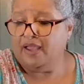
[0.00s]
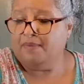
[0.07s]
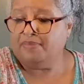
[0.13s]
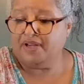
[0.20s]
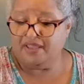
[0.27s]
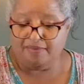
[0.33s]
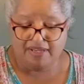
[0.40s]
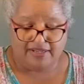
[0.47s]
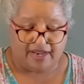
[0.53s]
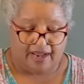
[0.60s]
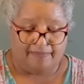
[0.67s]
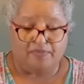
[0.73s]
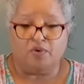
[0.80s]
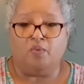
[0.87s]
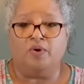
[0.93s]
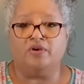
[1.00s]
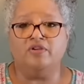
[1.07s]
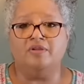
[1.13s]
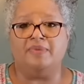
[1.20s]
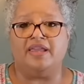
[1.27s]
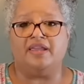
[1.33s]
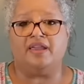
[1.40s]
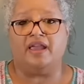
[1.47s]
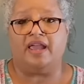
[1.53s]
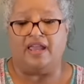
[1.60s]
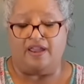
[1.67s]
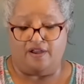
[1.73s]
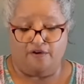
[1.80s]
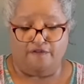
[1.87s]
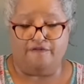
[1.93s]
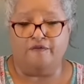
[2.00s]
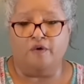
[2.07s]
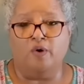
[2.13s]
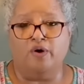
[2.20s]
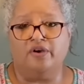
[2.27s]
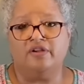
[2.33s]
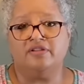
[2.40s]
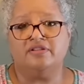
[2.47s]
But in the meantime, we're going to make a 4